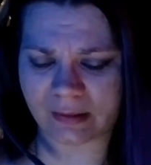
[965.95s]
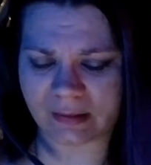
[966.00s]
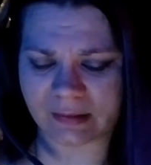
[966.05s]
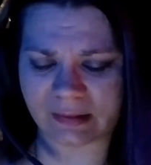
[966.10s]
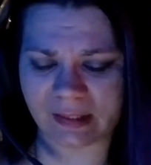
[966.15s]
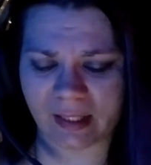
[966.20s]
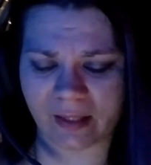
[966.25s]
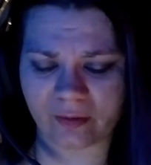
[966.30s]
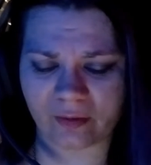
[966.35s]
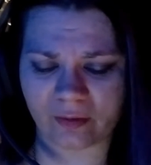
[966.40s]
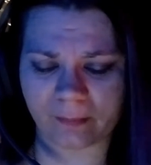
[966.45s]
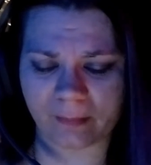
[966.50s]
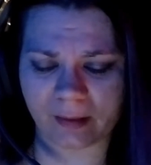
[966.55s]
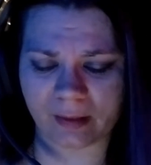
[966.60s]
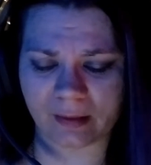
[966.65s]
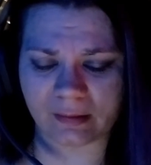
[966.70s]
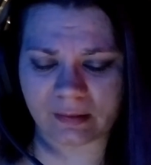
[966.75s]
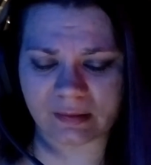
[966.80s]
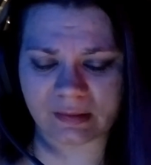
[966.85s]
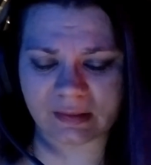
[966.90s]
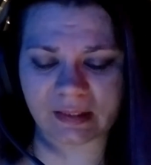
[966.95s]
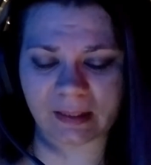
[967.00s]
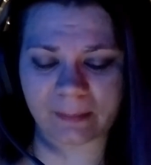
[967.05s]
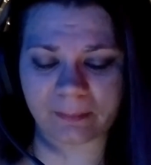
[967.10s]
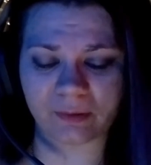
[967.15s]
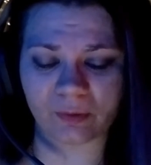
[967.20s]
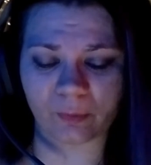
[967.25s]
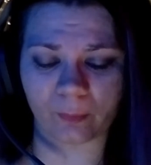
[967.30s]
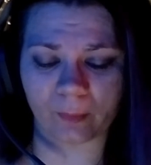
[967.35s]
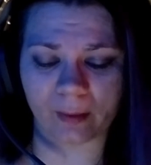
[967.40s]
as the other men
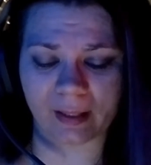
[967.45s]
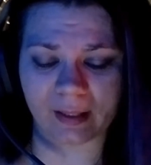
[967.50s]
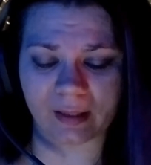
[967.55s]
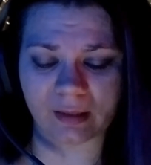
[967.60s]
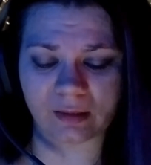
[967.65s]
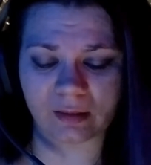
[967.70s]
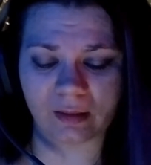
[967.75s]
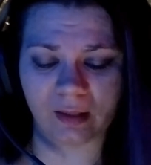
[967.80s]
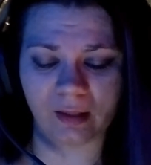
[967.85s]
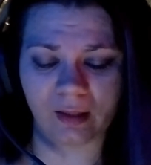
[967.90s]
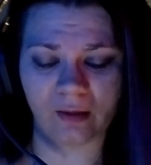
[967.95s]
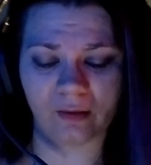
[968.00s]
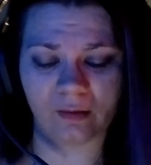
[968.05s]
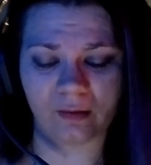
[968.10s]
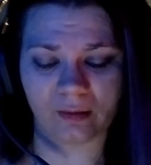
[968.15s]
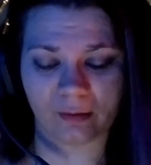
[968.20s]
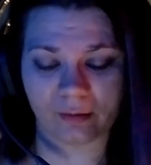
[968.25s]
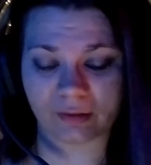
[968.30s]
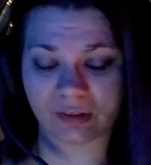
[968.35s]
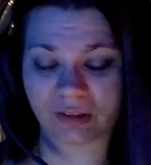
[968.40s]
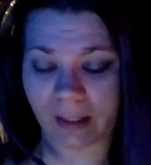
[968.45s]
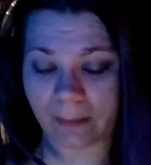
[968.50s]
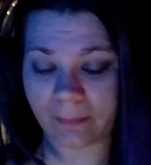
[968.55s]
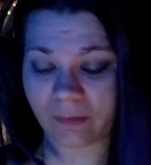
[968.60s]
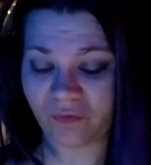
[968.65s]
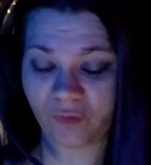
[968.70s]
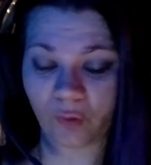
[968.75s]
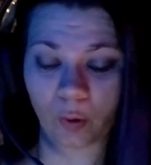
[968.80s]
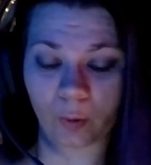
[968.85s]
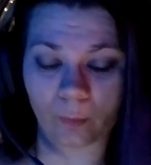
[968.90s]
stepped
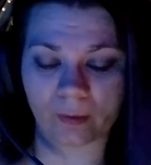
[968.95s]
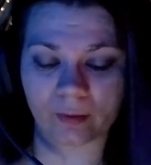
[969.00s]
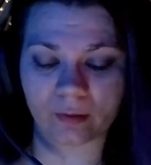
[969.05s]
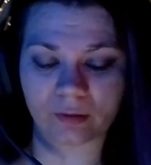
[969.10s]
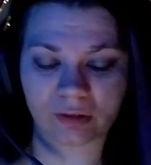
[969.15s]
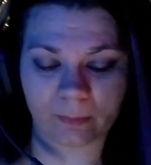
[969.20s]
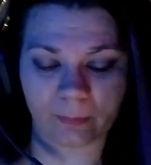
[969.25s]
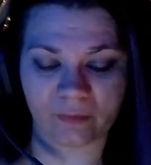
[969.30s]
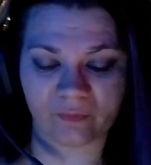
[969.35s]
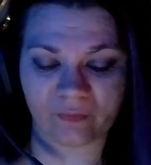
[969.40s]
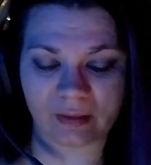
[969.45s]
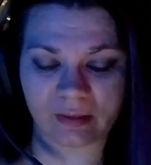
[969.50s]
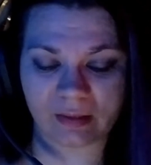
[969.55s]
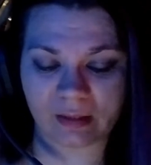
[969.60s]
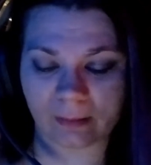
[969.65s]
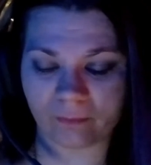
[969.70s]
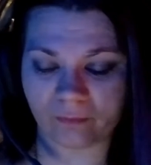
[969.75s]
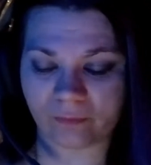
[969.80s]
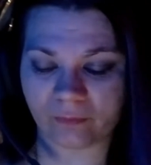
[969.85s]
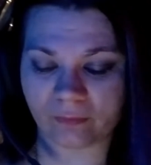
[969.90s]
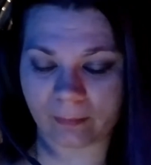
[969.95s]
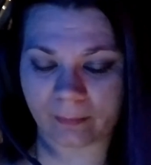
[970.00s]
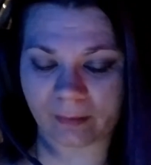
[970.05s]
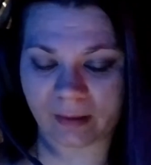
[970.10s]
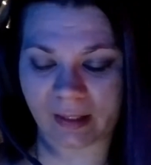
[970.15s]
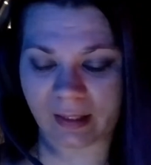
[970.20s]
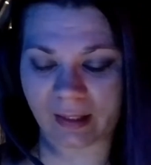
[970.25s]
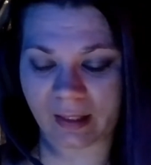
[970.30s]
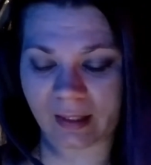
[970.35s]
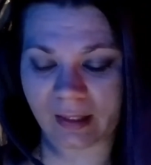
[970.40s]
forward to prevent him from
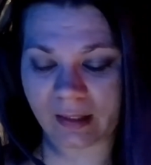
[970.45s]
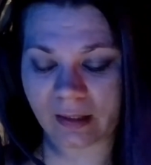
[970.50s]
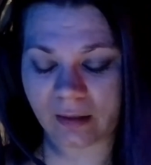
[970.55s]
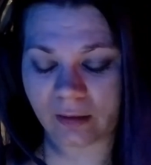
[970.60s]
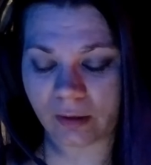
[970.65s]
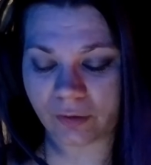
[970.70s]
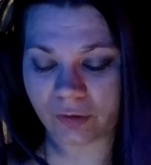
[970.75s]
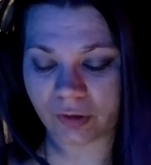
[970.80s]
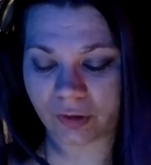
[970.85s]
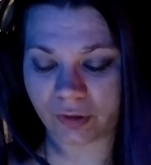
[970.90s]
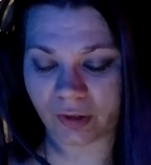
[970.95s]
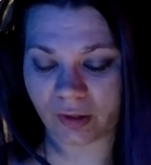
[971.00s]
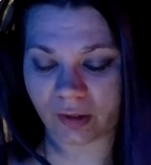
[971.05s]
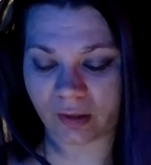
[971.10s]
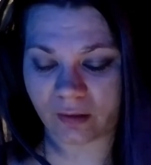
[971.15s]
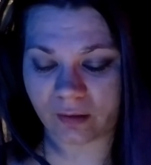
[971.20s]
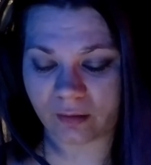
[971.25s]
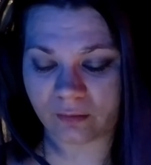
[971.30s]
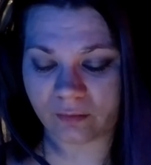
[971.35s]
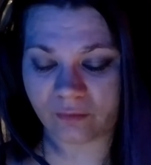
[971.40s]
getting any closer to the